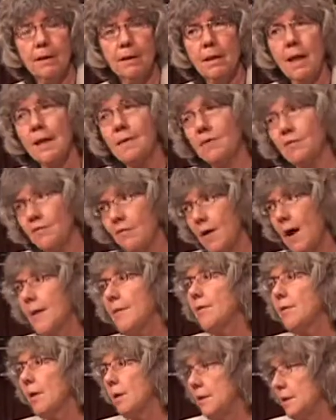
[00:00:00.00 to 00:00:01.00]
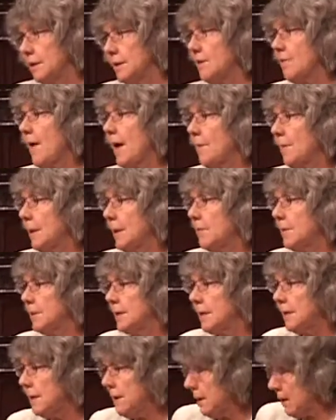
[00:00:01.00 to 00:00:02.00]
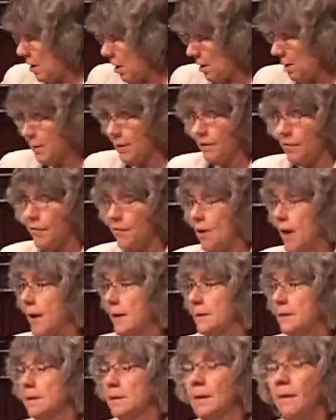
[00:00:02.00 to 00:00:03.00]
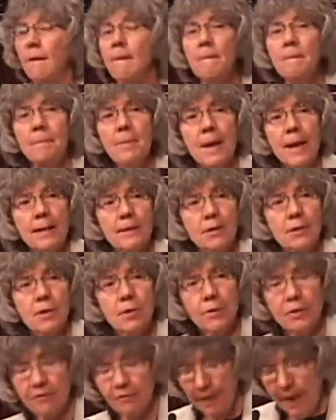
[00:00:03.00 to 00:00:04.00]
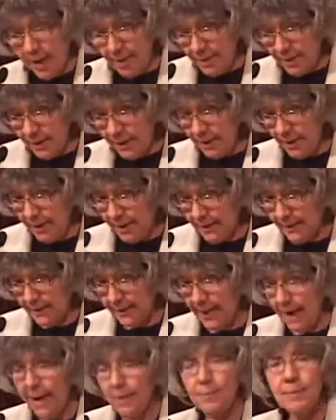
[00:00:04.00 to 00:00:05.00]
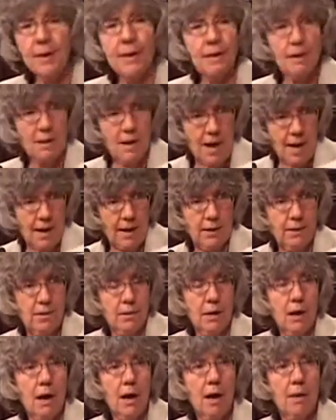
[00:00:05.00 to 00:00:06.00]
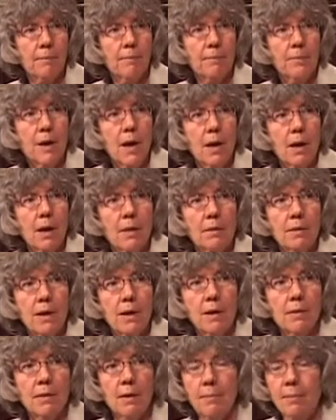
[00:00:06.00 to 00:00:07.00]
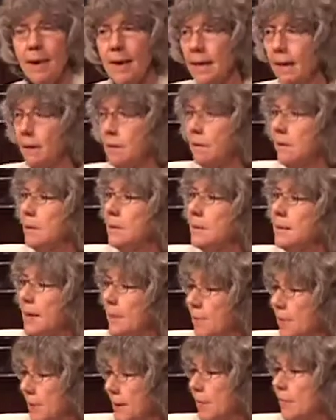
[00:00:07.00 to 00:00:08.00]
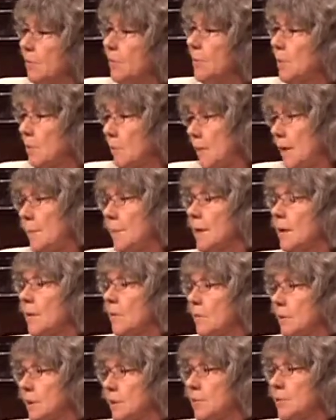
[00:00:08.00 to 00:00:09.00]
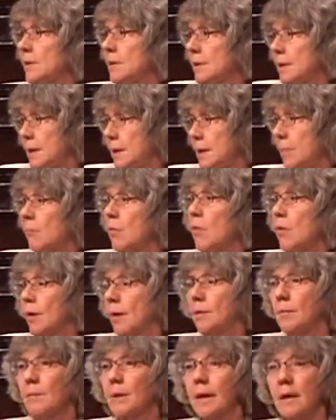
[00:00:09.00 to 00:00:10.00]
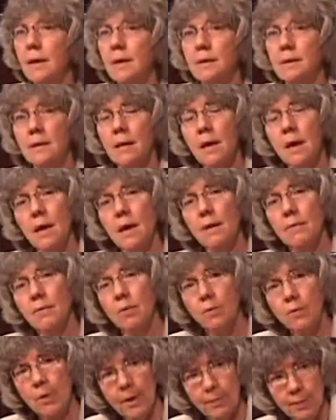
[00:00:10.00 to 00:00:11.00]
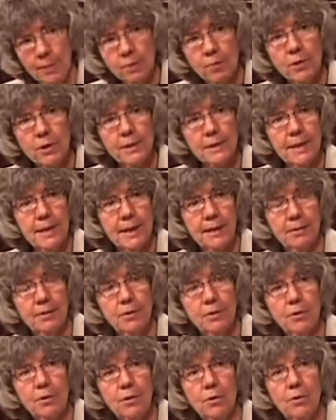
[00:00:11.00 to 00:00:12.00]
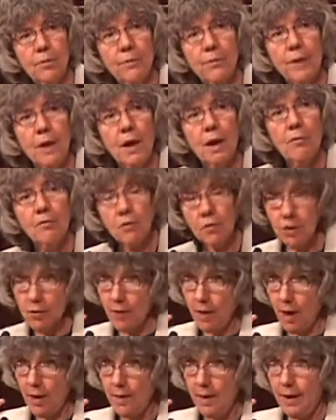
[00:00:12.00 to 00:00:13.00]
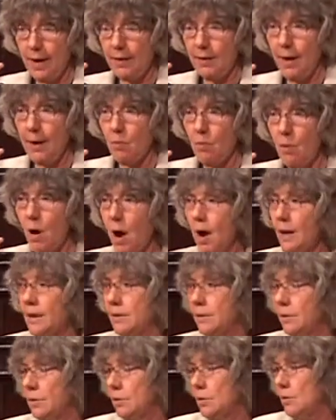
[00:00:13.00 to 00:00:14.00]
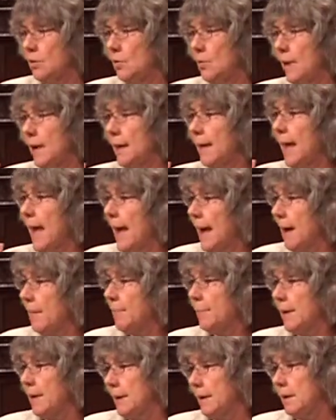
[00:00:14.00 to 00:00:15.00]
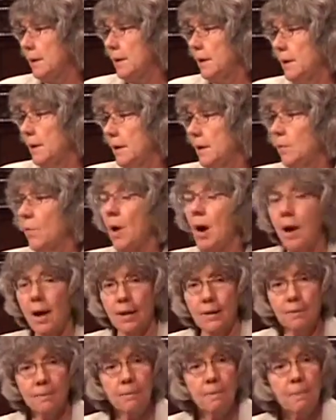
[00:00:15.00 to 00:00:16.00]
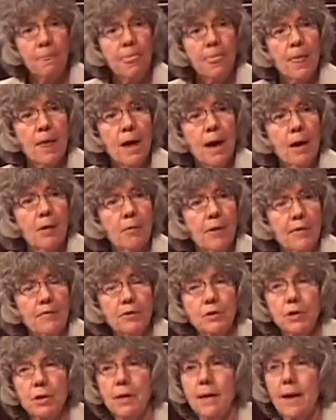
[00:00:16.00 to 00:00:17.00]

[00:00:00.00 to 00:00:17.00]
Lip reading: like the father in this family. He was killing all their friends. And so the family escaped at night. The men separately from the women, which was important because the women were sent to, first of all, they walked to a camp in Iran, a refugee